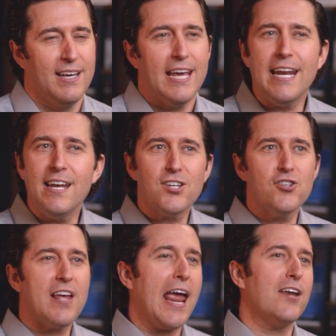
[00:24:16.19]
In
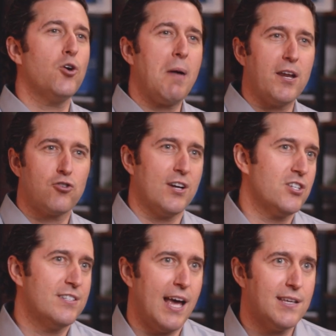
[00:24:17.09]
addition to annual
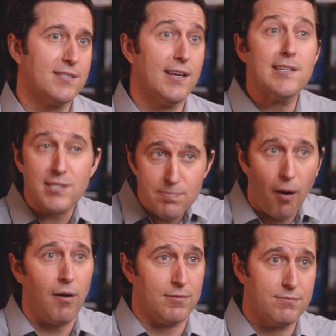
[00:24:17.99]
penetration tests, it's
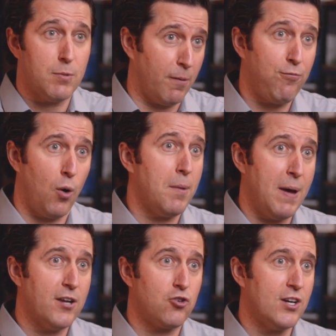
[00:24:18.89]
smart to perform a
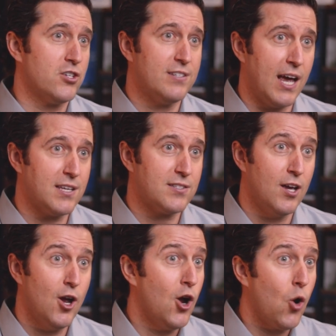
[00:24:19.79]
penetration test
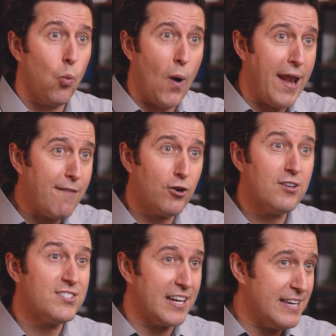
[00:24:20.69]

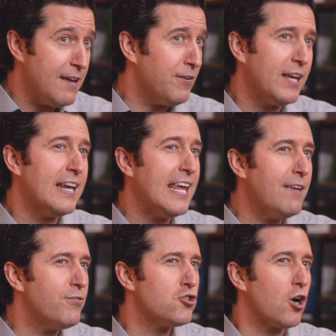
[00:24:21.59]
whenever significant
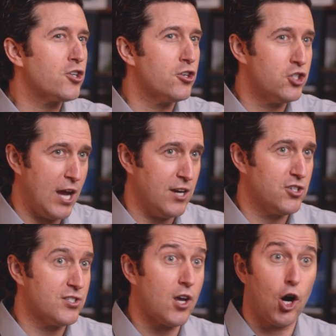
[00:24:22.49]
infrastructure
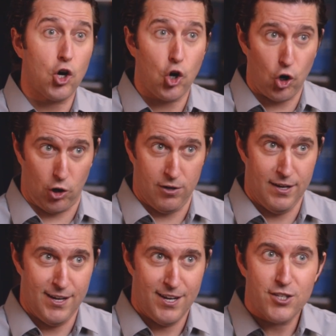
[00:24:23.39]
changes occur
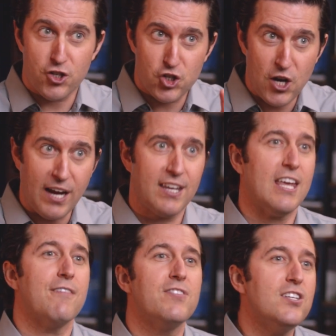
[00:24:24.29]
to check
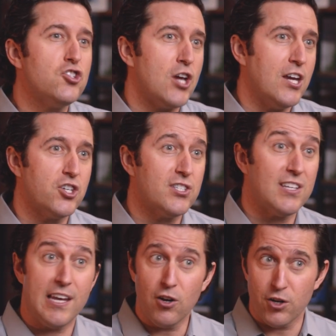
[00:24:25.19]
if these changes
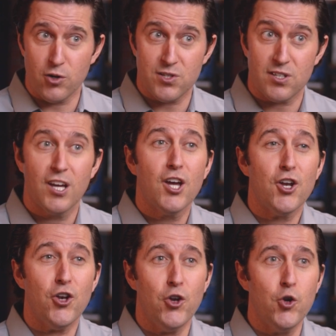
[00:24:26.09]
introduced
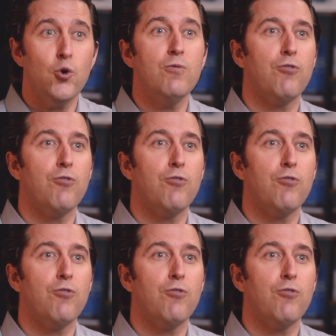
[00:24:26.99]
new